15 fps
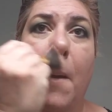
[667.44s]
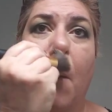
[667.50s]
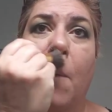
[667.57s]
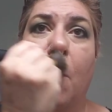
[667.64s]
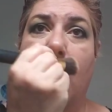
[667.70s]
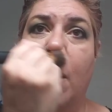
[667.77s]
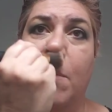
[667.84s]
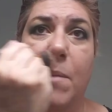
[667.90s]

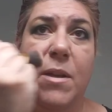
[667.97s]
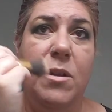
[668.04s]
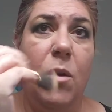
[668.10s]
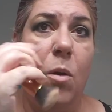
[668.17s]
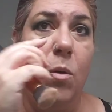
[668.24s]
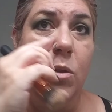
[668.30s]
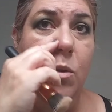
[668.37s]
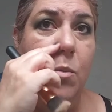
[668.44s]
recommend to
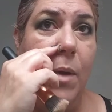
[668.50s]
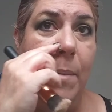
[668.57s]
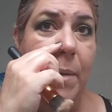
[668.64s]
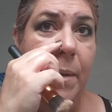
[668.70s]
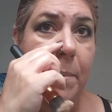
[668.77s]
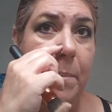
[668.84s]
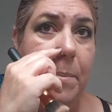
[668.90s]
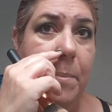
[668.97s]
older
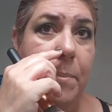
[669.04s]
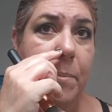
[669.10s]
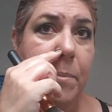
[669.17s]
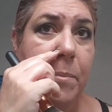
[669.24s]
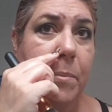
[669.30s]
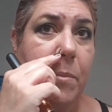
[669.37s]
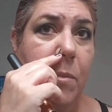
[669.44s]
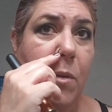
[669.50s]
women
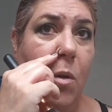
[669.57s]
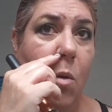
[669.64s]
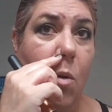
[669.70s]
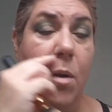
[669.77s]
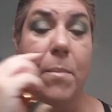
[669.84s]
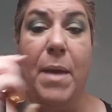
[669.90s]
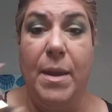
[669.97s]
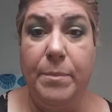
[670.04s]

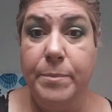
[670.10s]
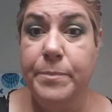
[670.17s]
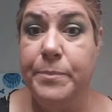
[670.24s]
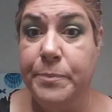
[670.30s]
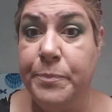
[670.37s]
or men,